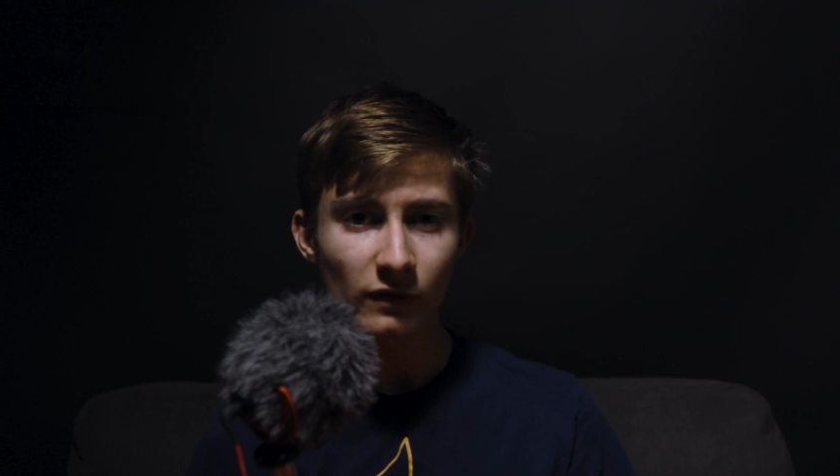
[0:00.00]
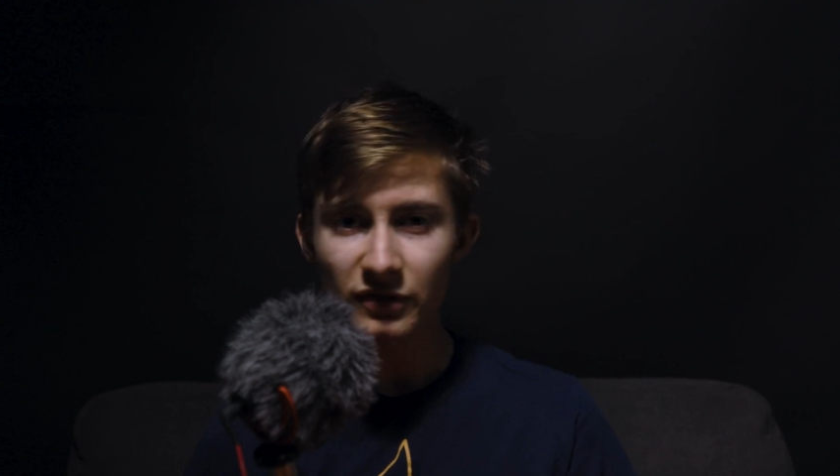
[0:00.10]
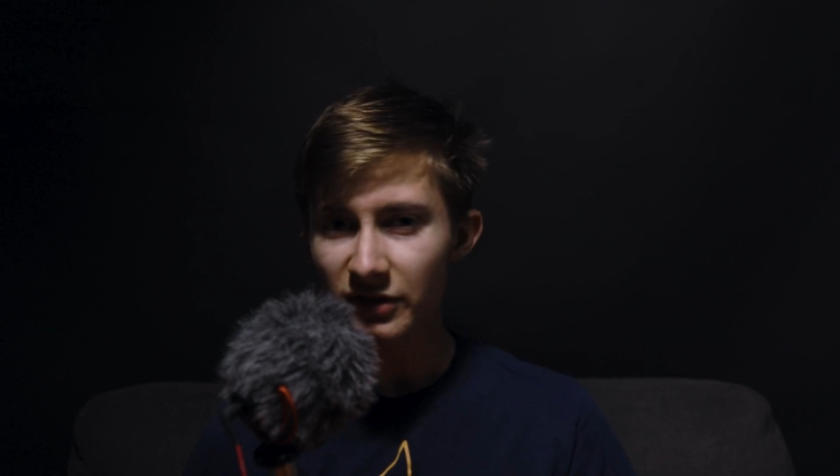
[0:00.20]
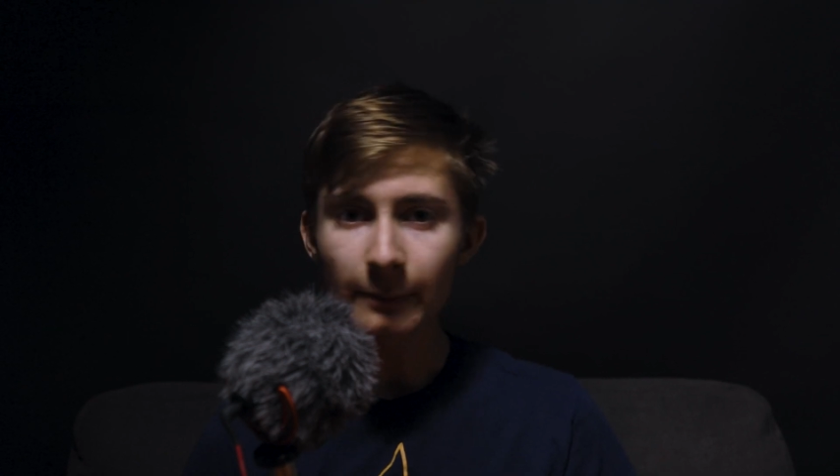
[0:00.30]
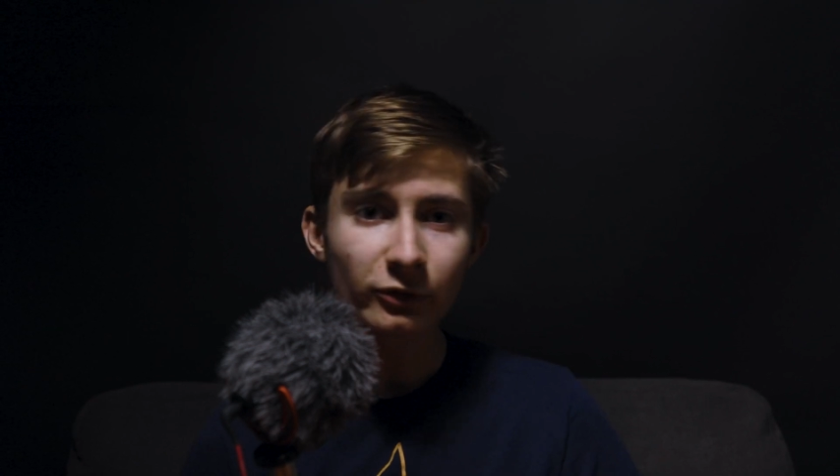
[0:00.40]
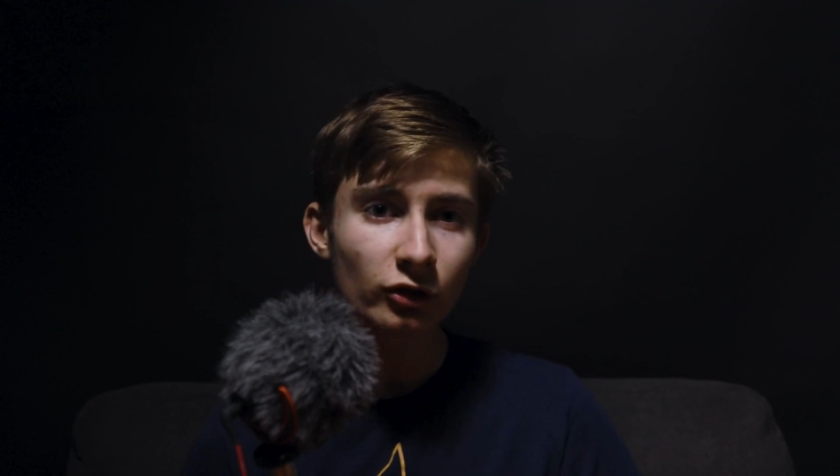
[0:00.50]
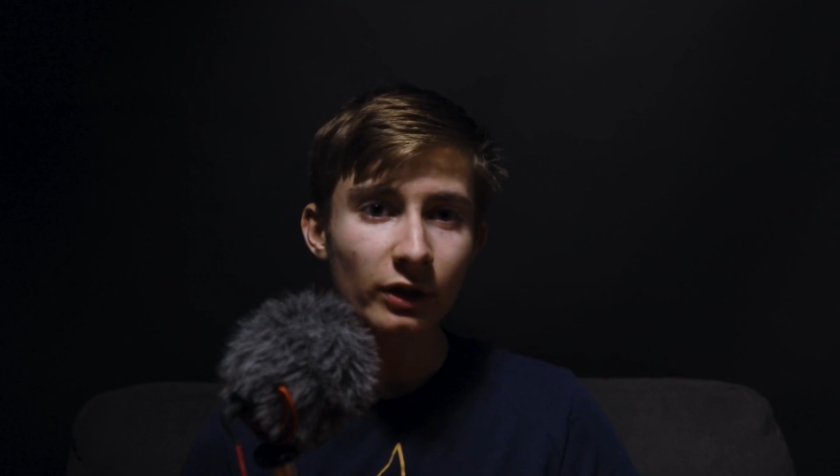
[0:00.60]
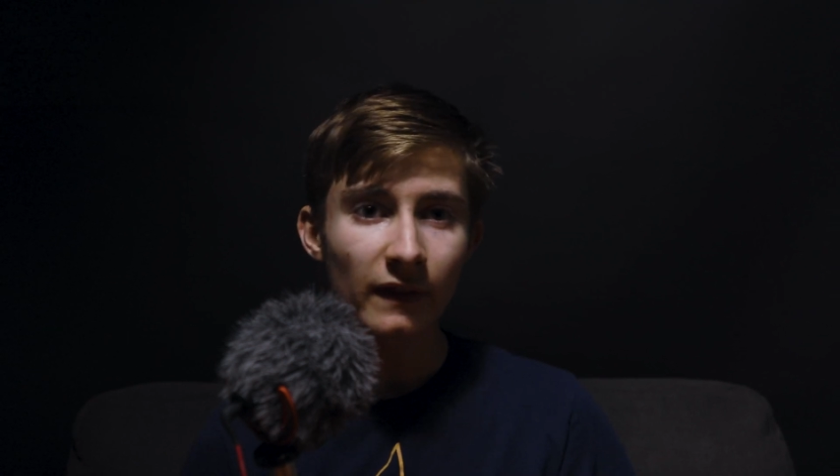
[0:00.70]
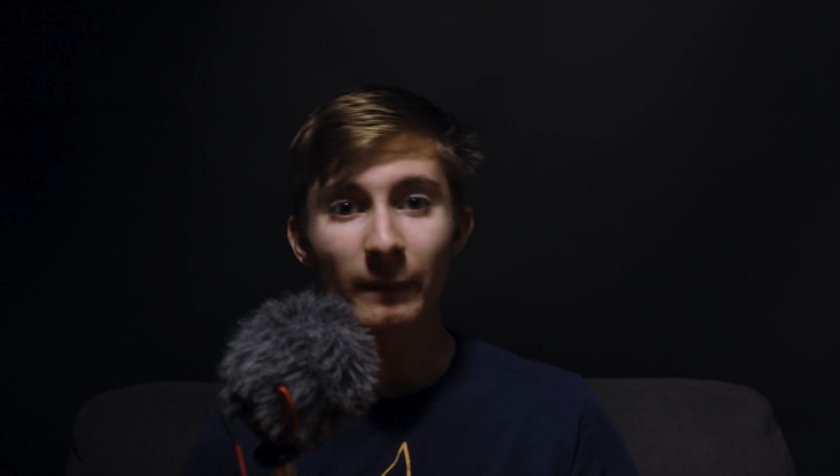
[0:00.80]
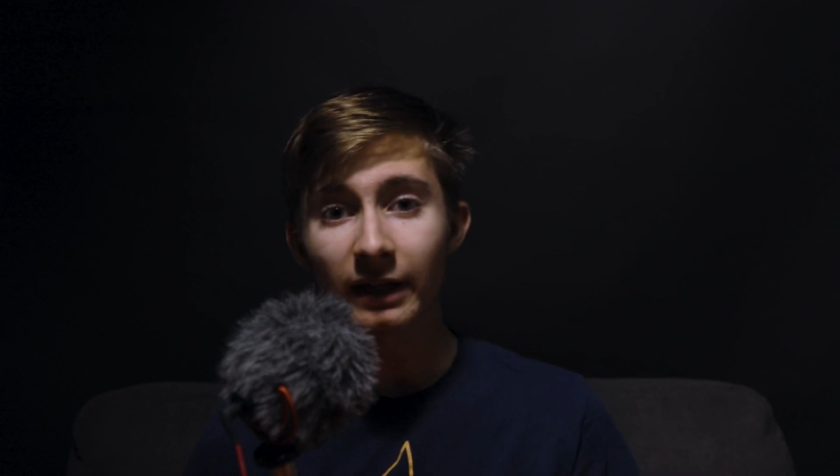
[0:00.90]
the same degree
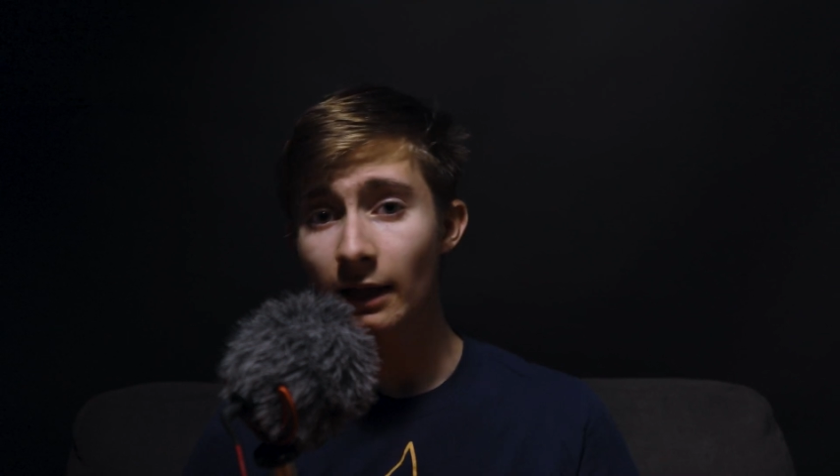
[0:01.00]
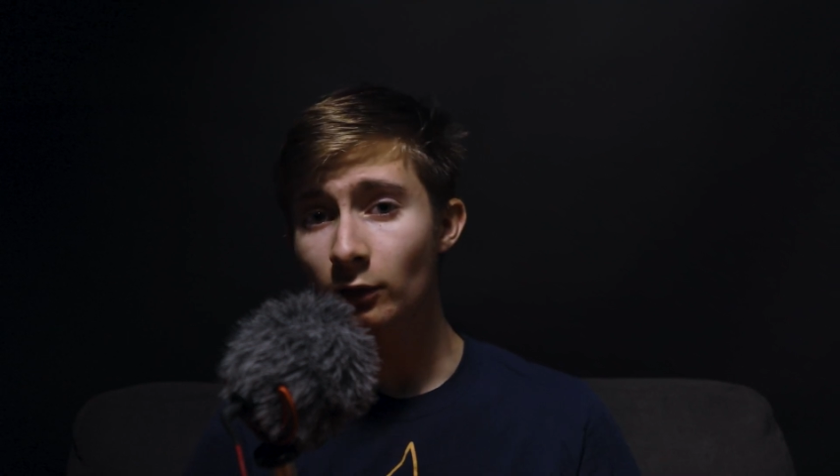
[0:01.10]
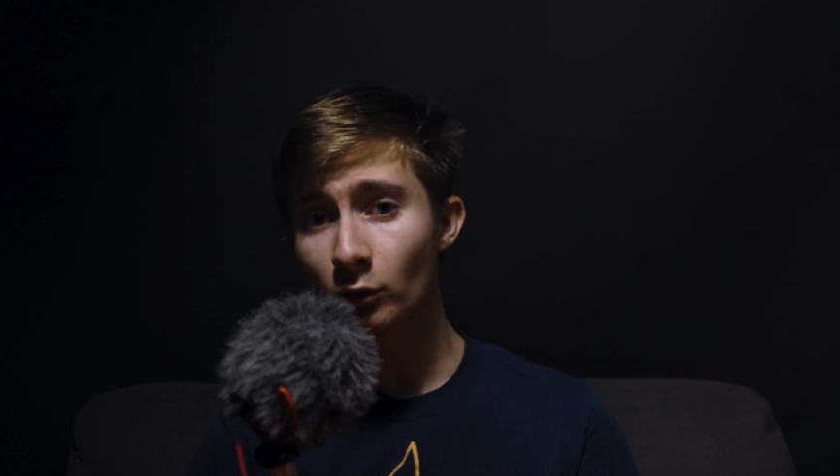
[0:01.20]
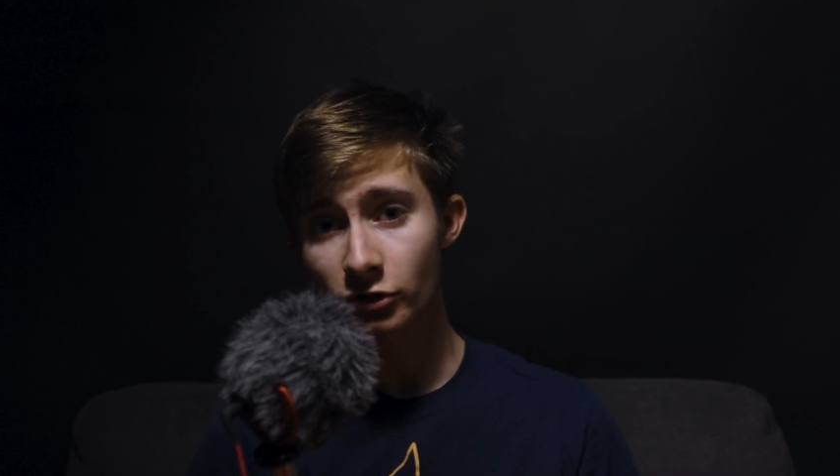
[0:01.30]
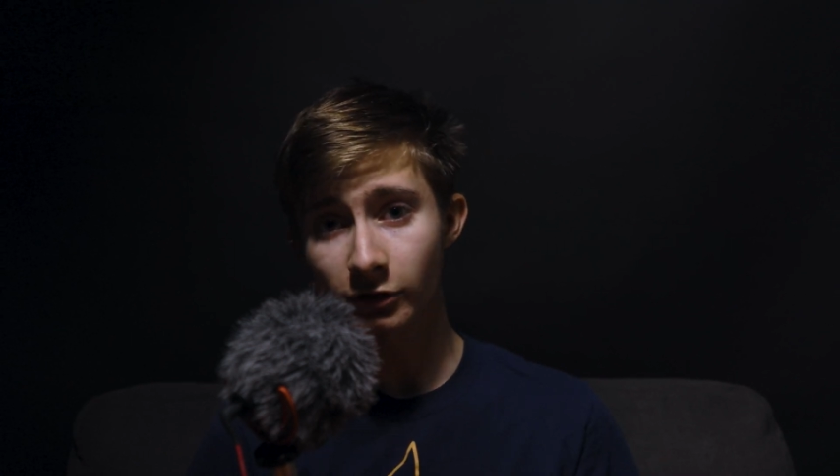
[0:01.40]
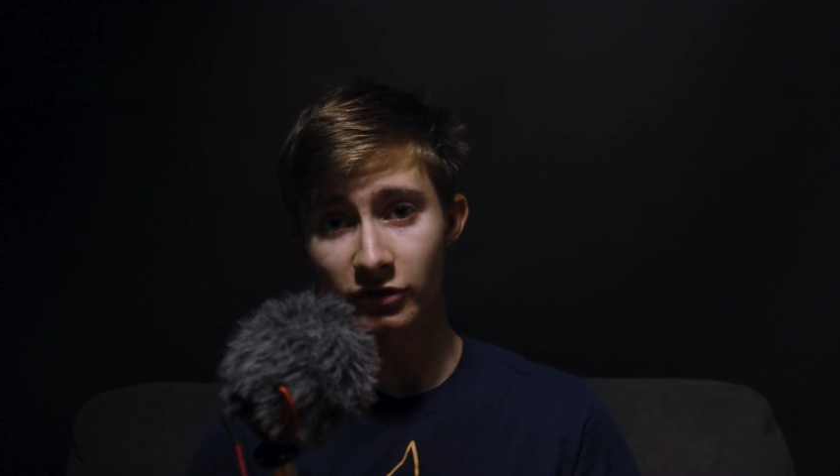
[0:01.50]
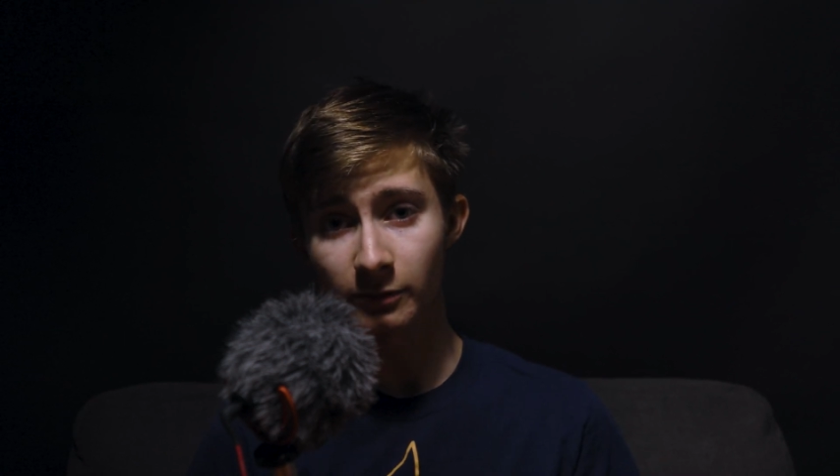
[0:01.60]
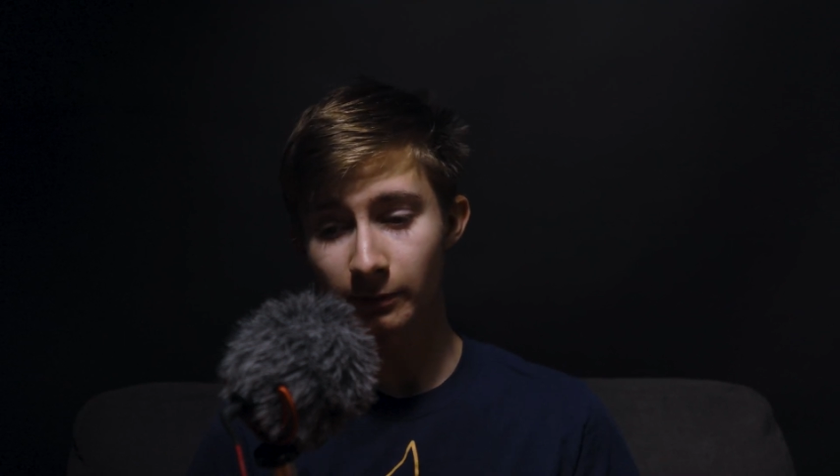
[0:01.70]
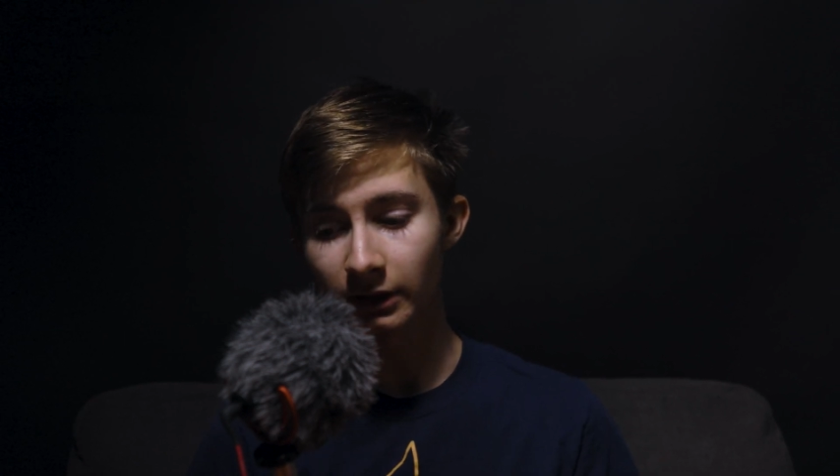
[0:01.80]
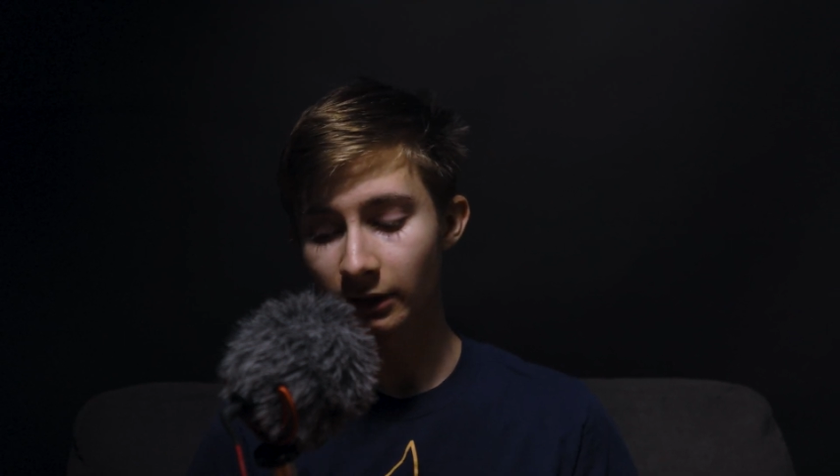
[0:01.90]
that mechanical shutters
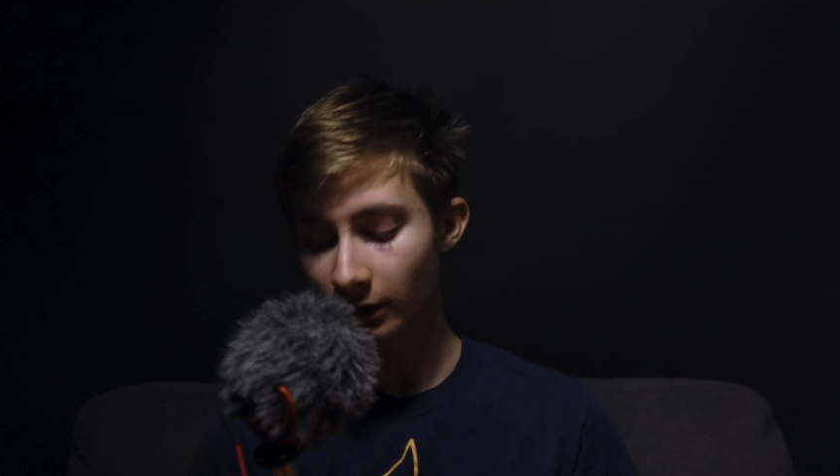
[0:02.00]
can be.